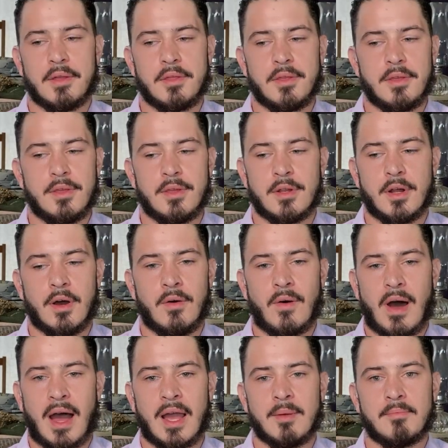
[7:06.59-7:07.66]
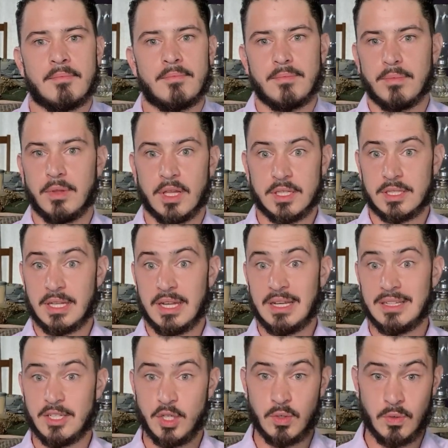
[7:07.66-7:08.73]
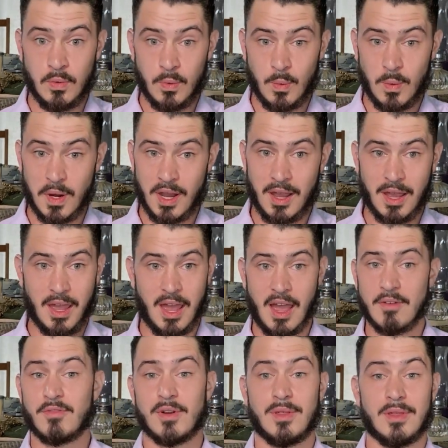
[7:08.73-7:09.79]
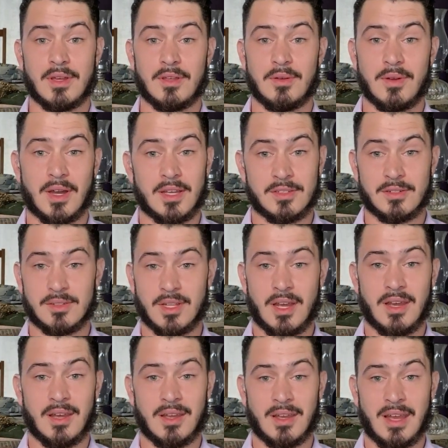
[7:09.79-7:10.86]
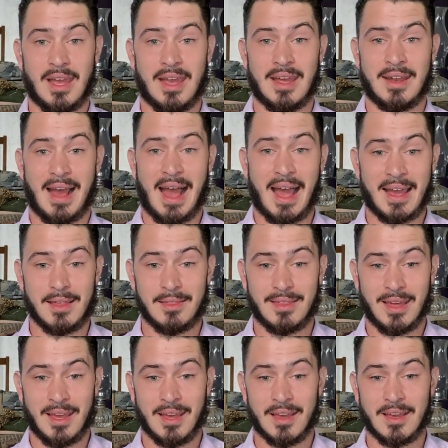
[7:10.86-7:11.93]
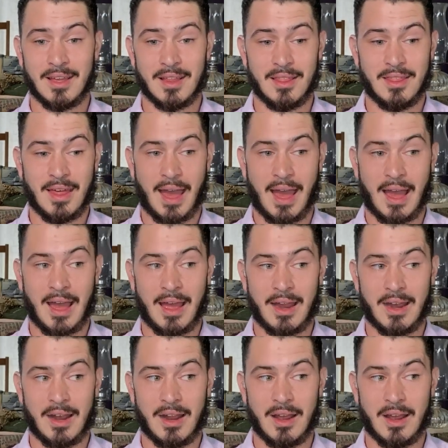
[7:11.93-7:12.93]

You know, I'm listening to everything you guys are saying and I think that...